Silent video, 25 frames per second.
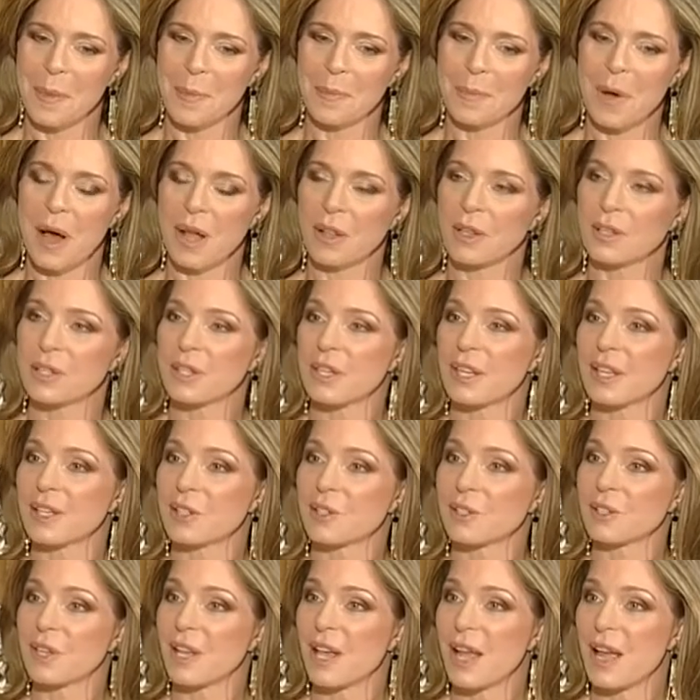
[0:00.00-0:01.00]

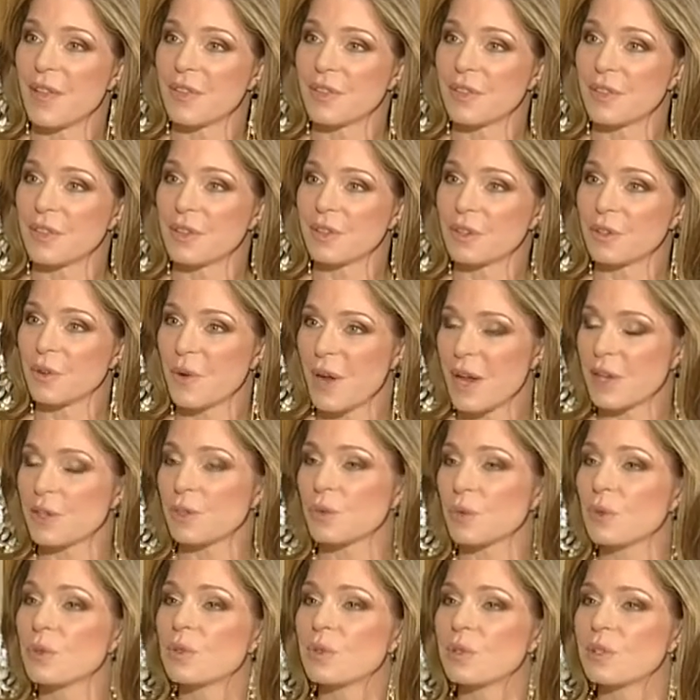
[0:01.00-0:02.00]
politics at the
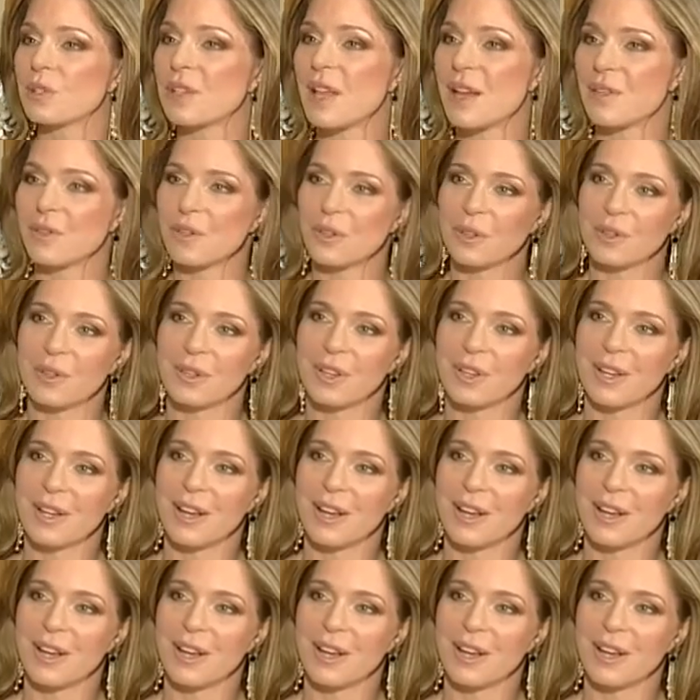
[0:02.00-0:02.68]
grassroots level,